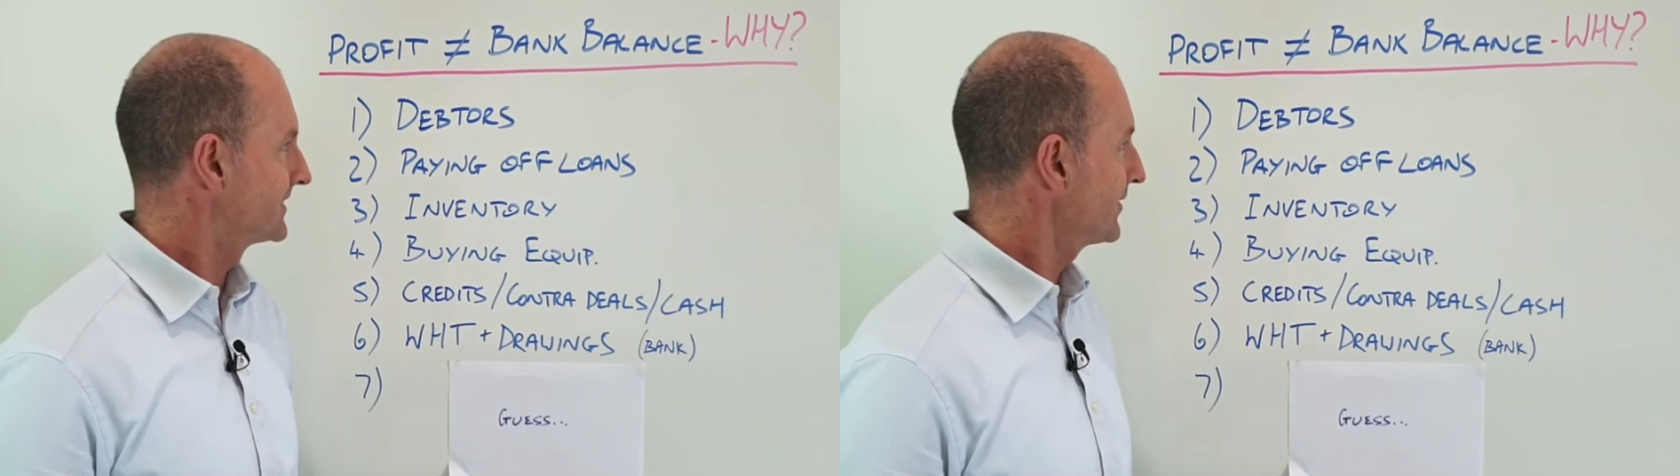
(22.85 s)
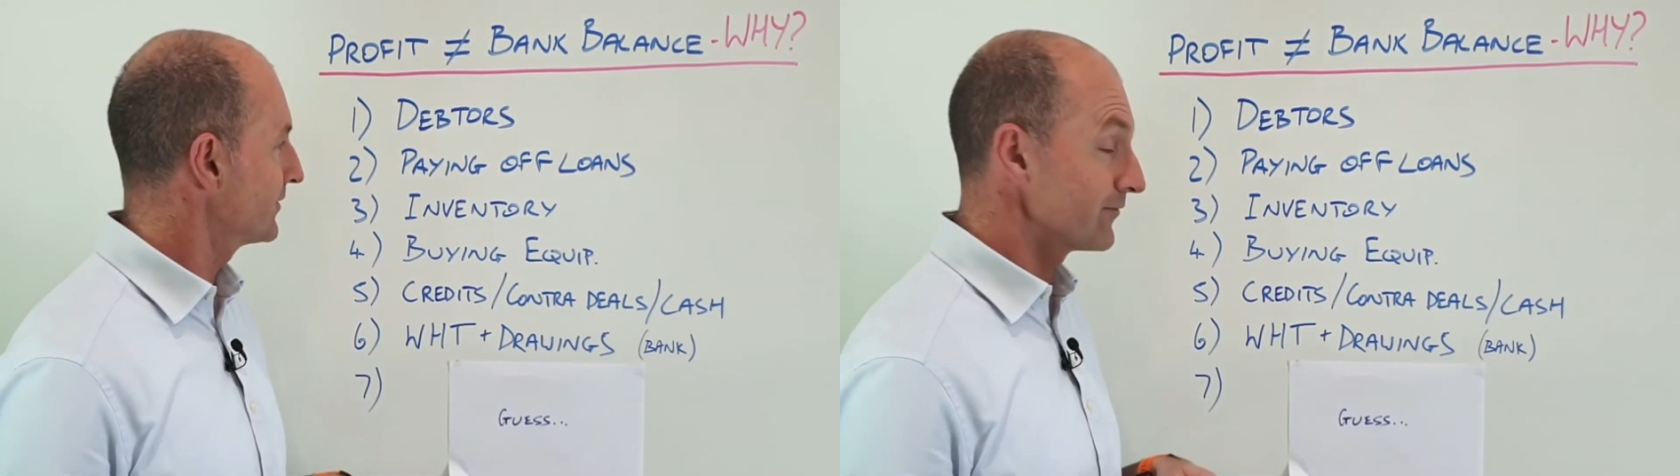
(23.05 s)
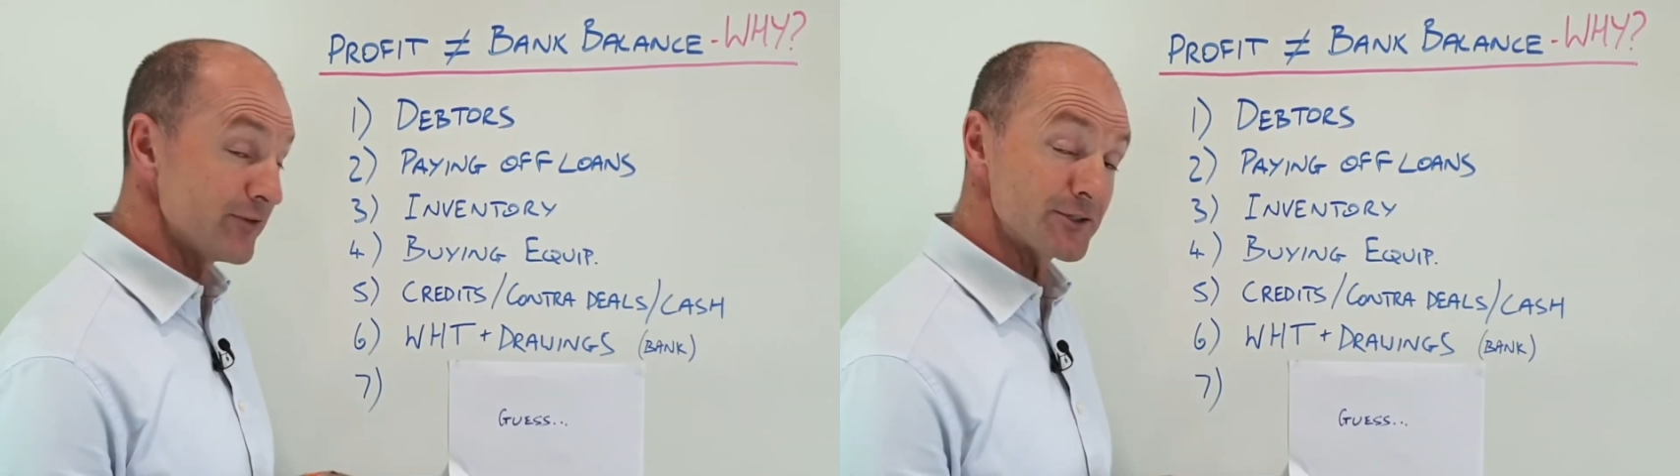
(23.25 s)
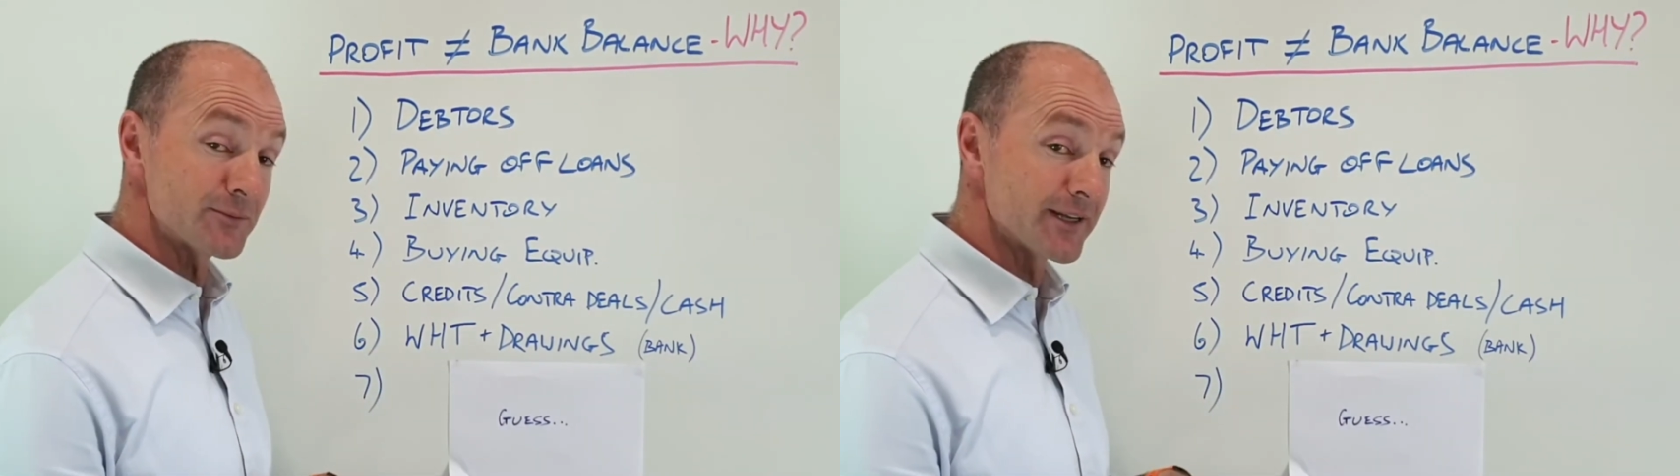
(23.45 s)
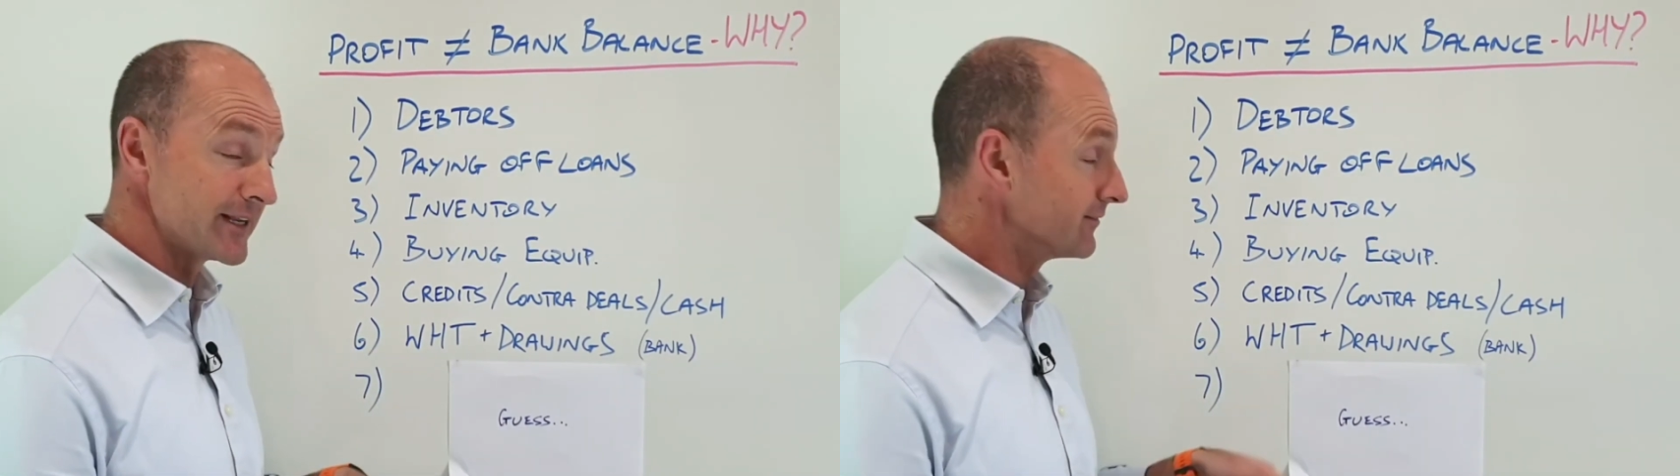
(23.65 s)
So first
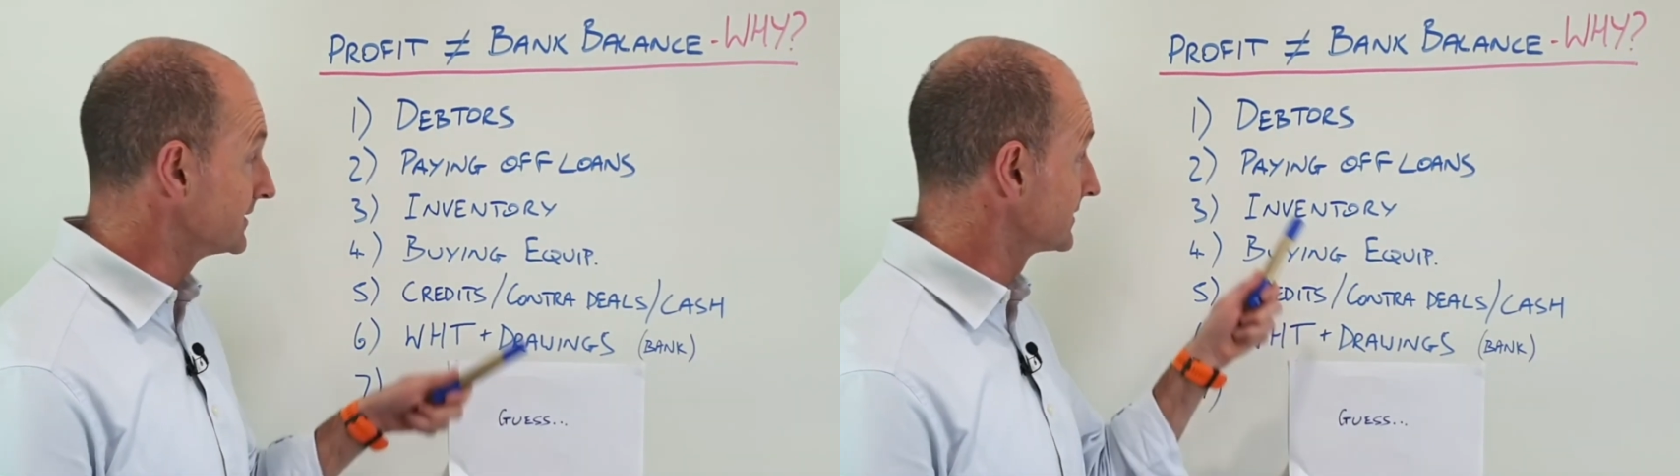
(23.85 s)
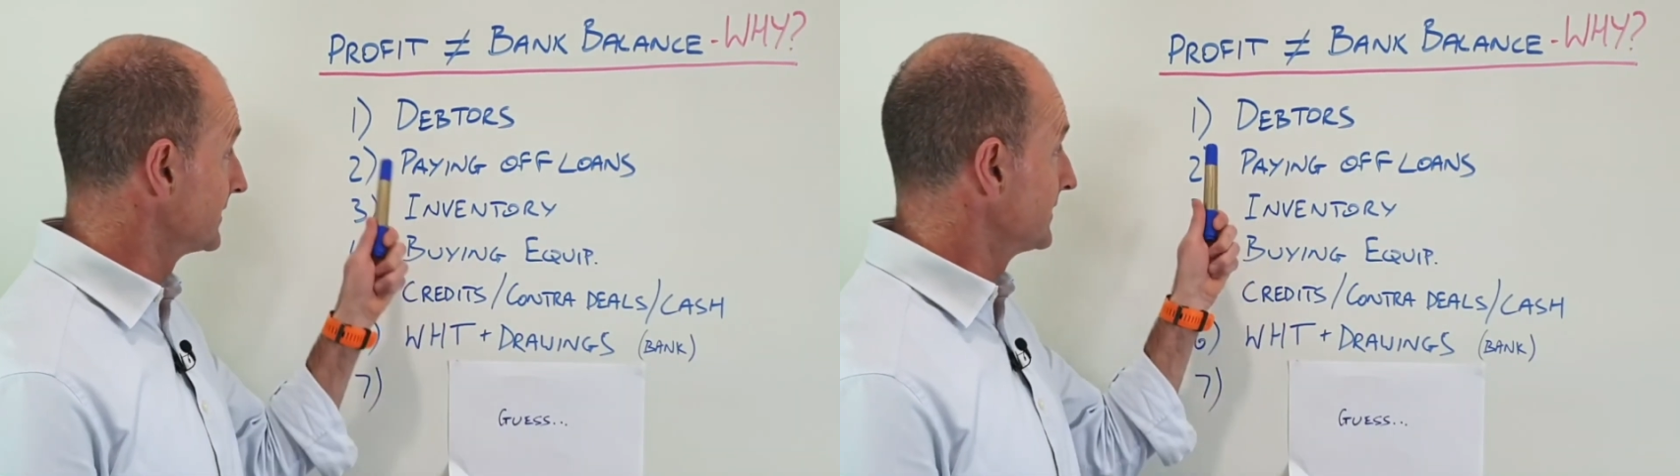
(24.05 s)
one here is